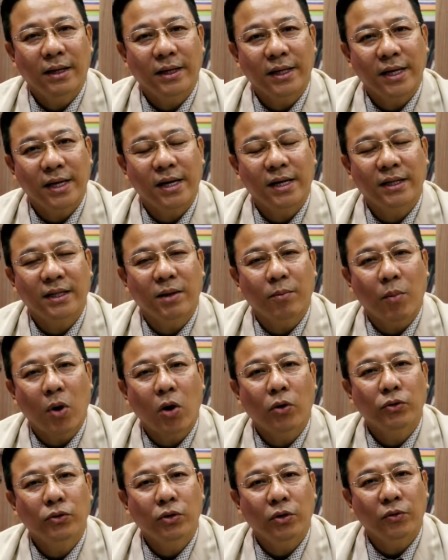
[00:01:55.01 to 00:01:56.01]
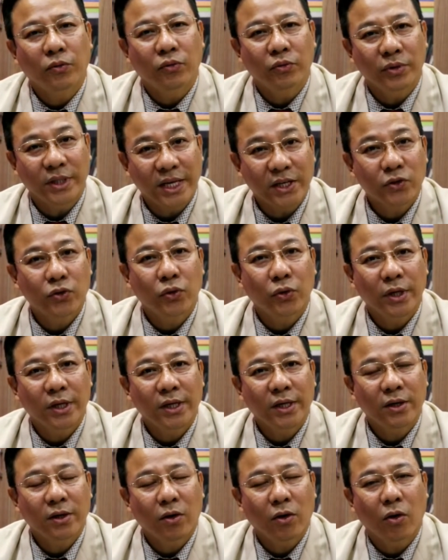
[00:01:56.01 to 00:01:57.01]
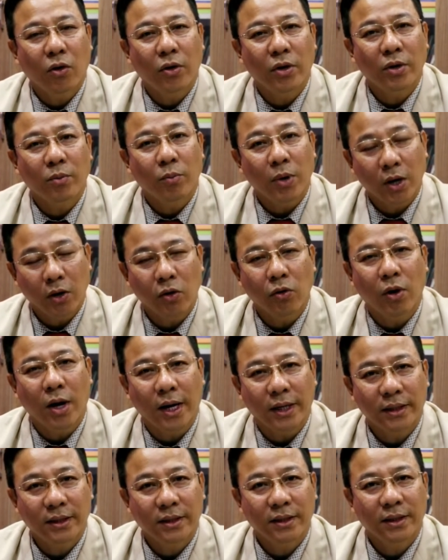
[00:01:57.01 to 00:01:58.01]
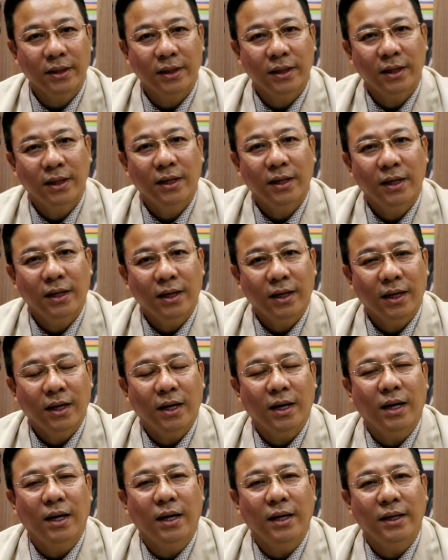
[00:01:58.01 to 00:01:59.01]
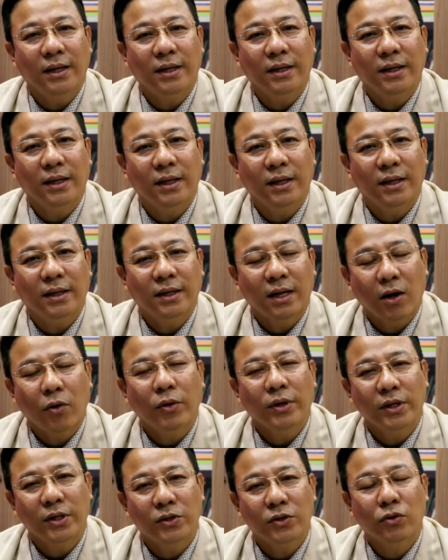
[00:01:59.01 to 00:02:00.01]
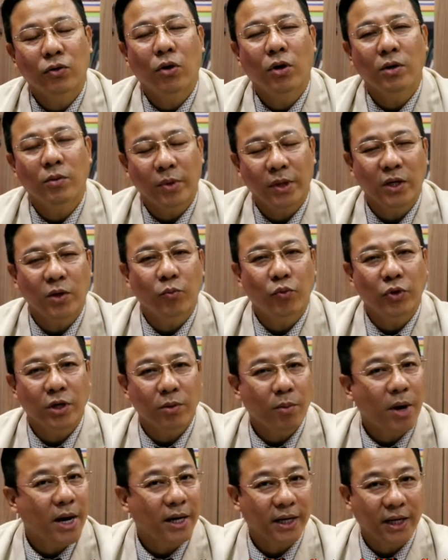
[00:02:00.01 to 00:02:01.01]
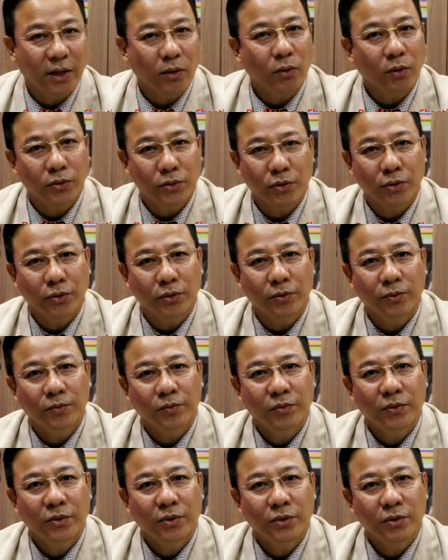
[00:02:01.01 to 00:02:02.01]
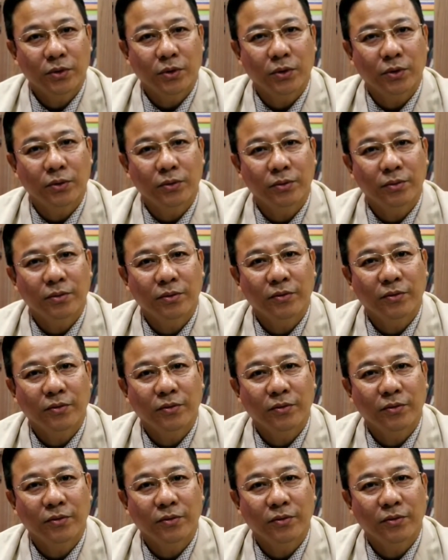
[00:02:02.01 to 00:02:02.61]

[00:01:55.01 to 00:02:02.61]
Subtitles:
near the mouth of Desoi or Magluhat, and now it is called Manipuri Market also. So